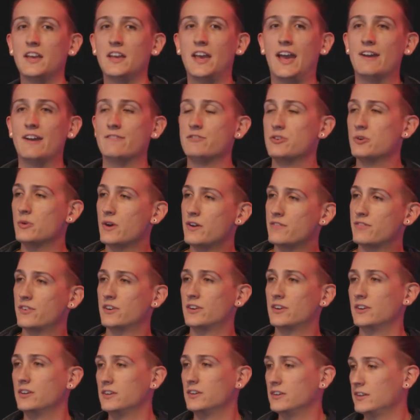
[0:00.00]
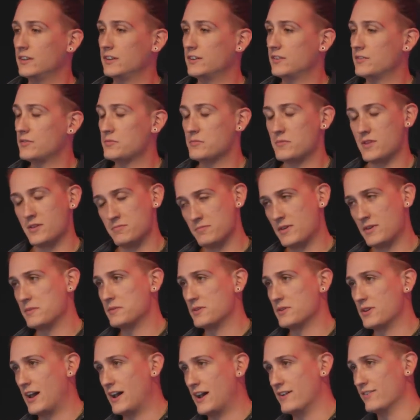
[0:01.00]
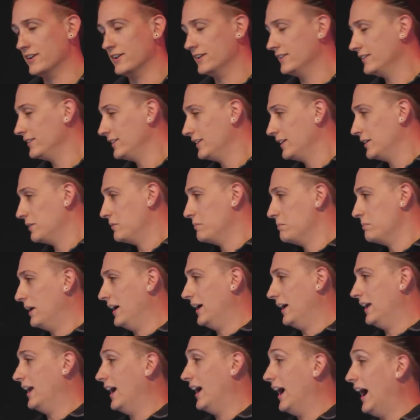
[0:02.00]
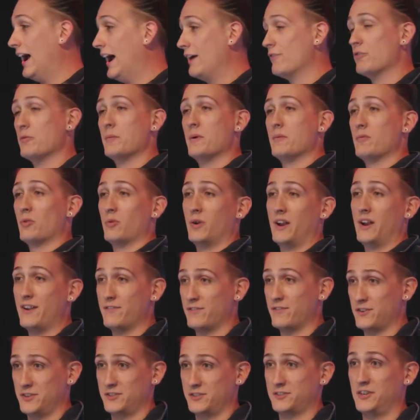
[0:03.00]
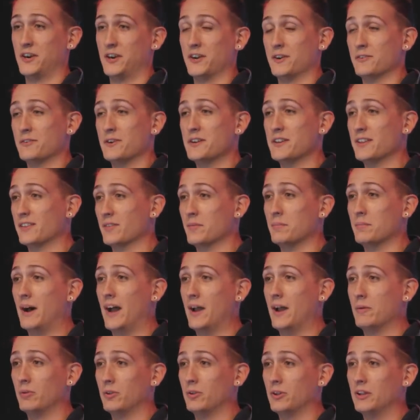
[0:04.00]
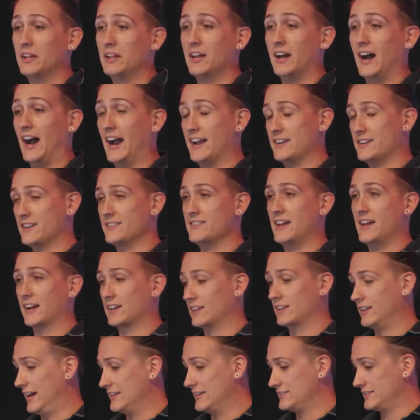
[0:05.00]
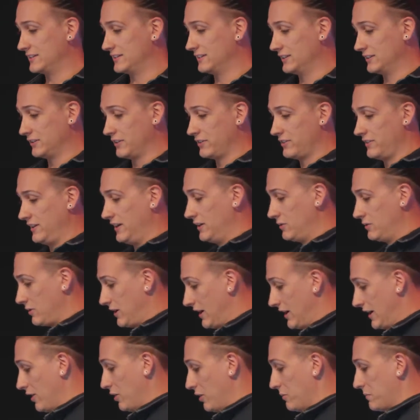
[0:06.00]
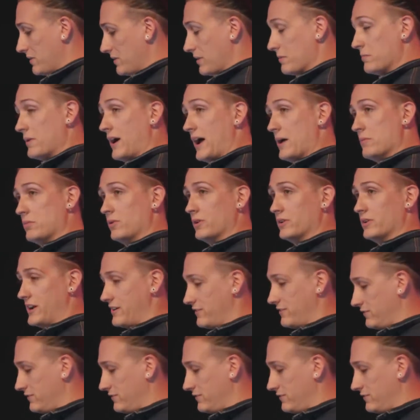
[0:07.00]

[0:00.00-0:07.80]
Have you ever, and maybe you haven't, but I remember when I first started reading the Bible, I did that classic little thing where I opened the Bible and I